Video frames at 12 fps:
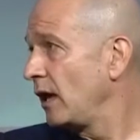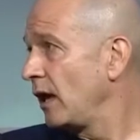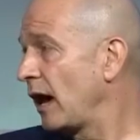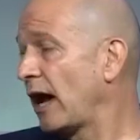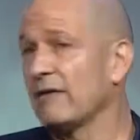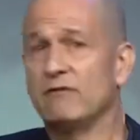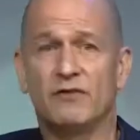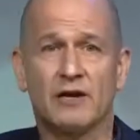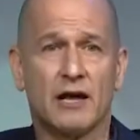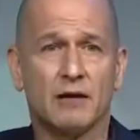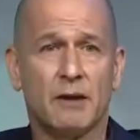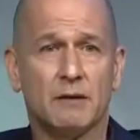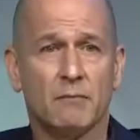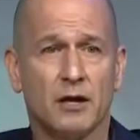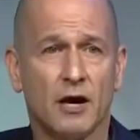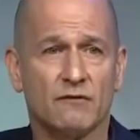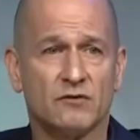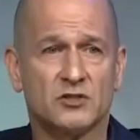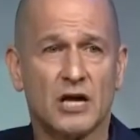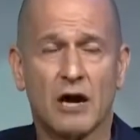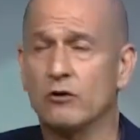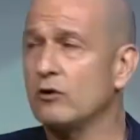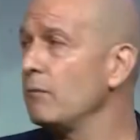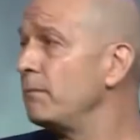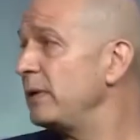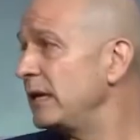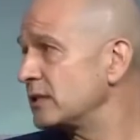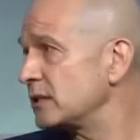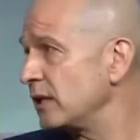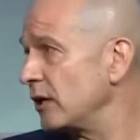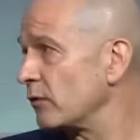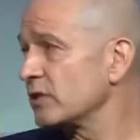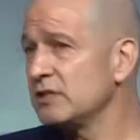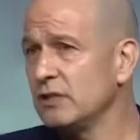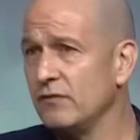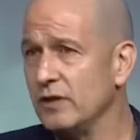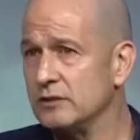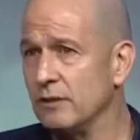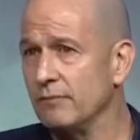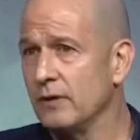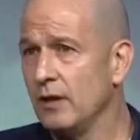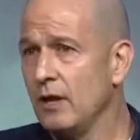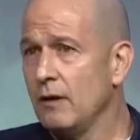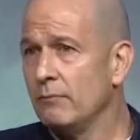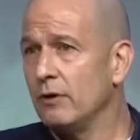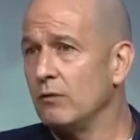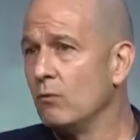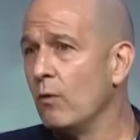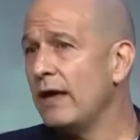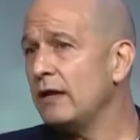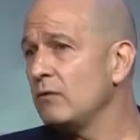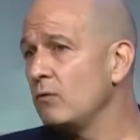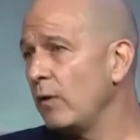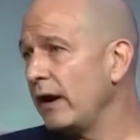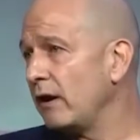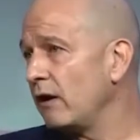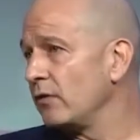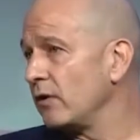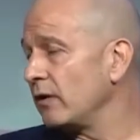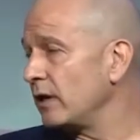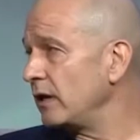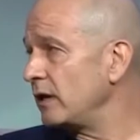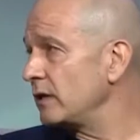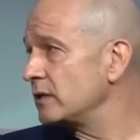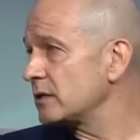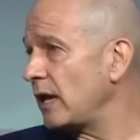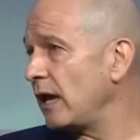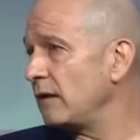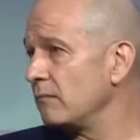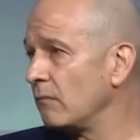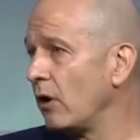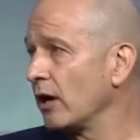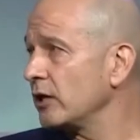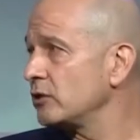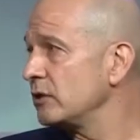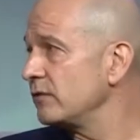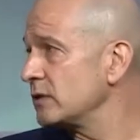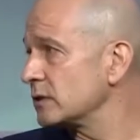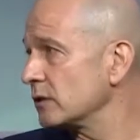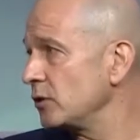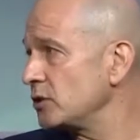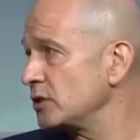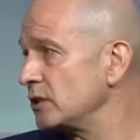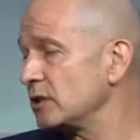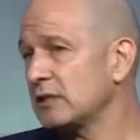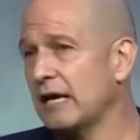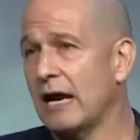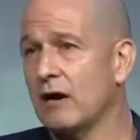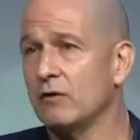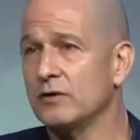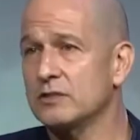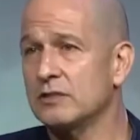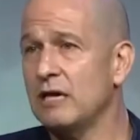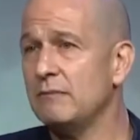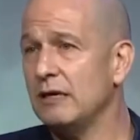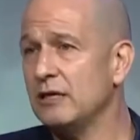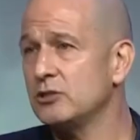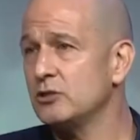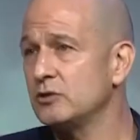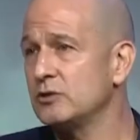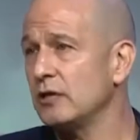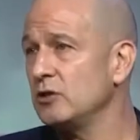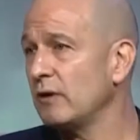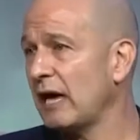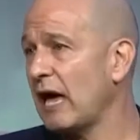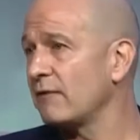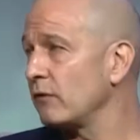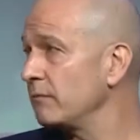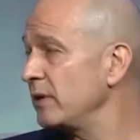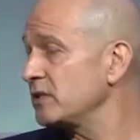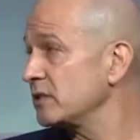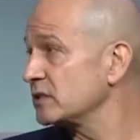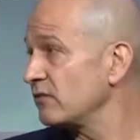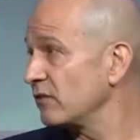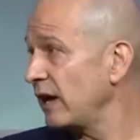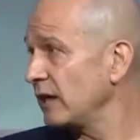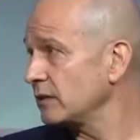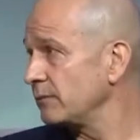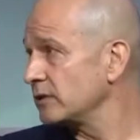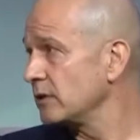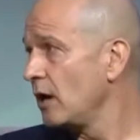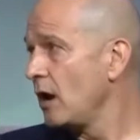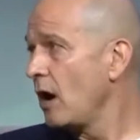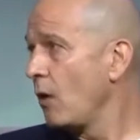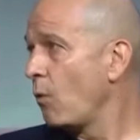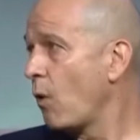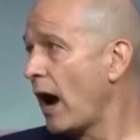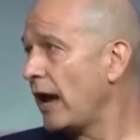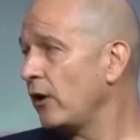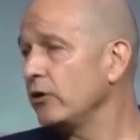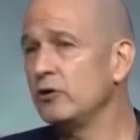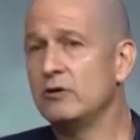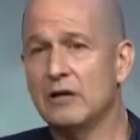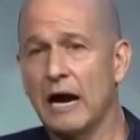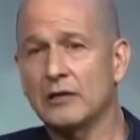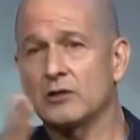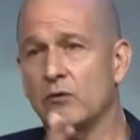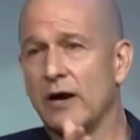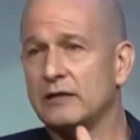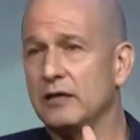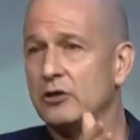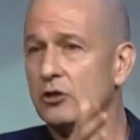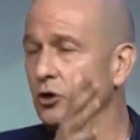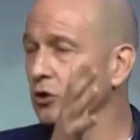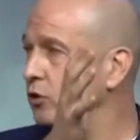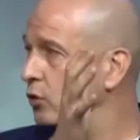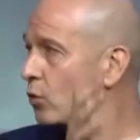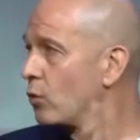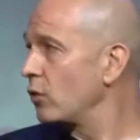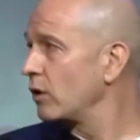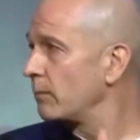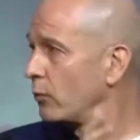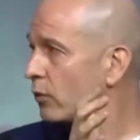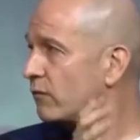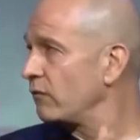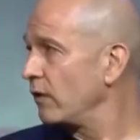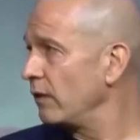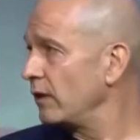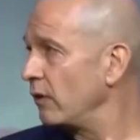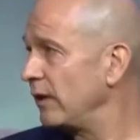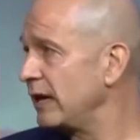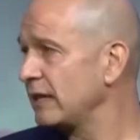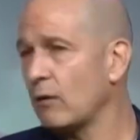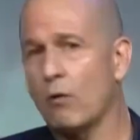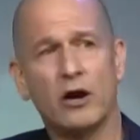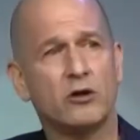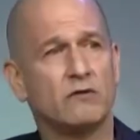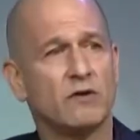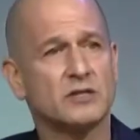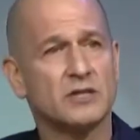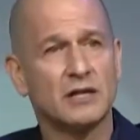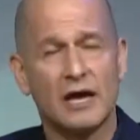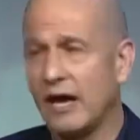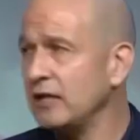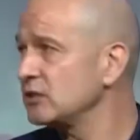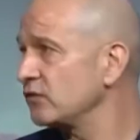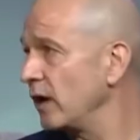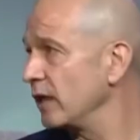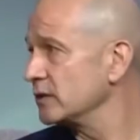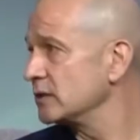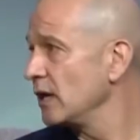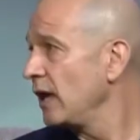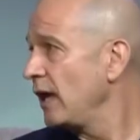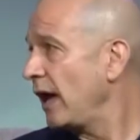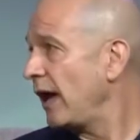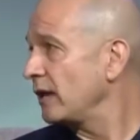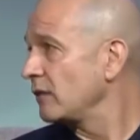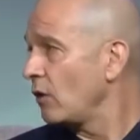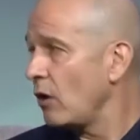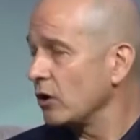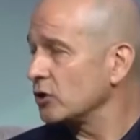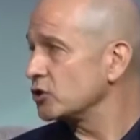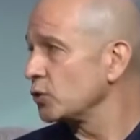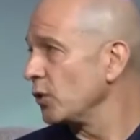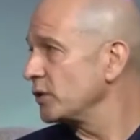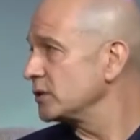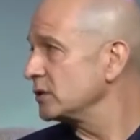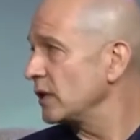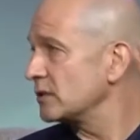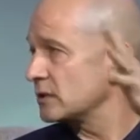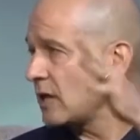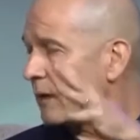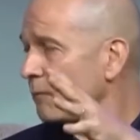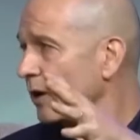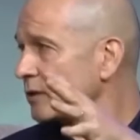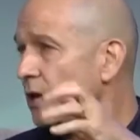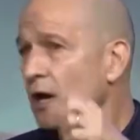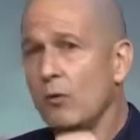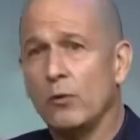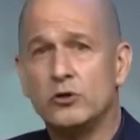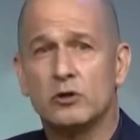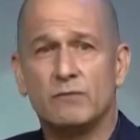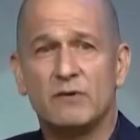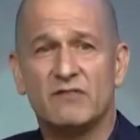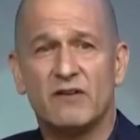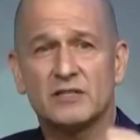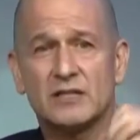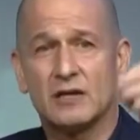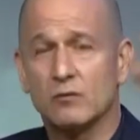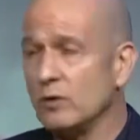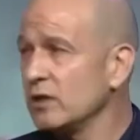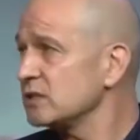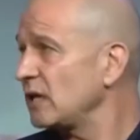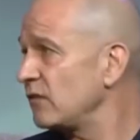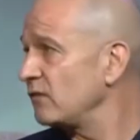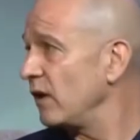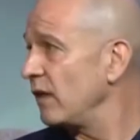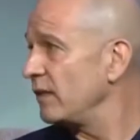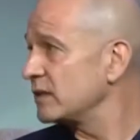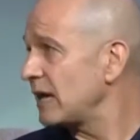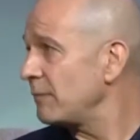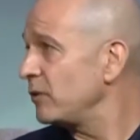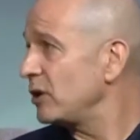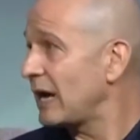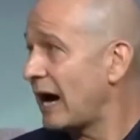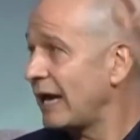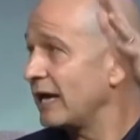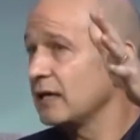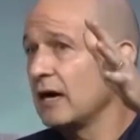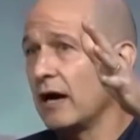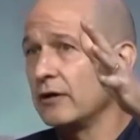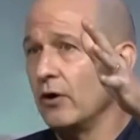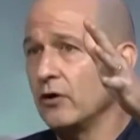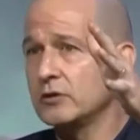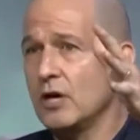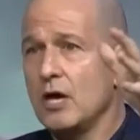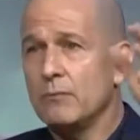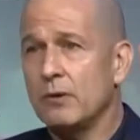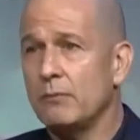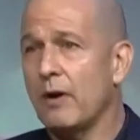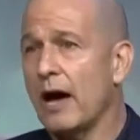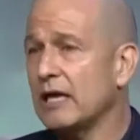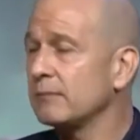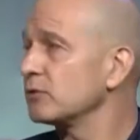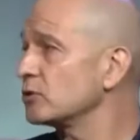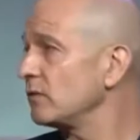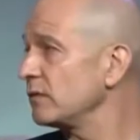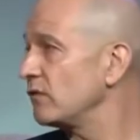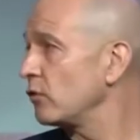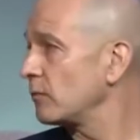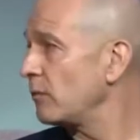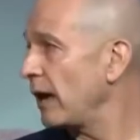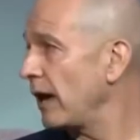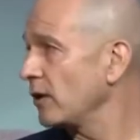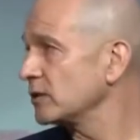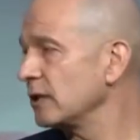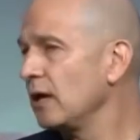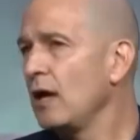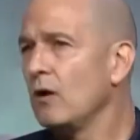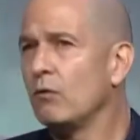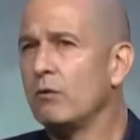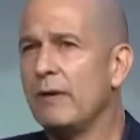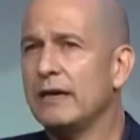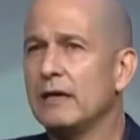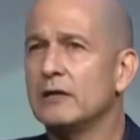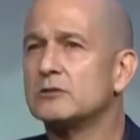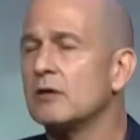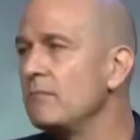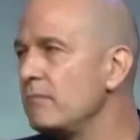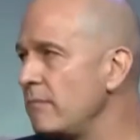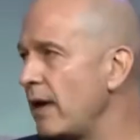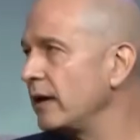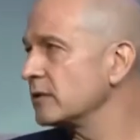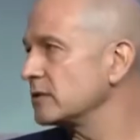I haven't figured out how to make money off of childhood obesity or recidivism. But when and where there is a market-driven solution to tackle the same issues that you have or mission as a philanthropist, why are you not directing your core portfolio into that? Why are you investing in hedge funds and long shorts and stock markets when you could be investing in a real estate fund that's not building high-end condos, but buying and preserving affordable housing? We're making a tremendous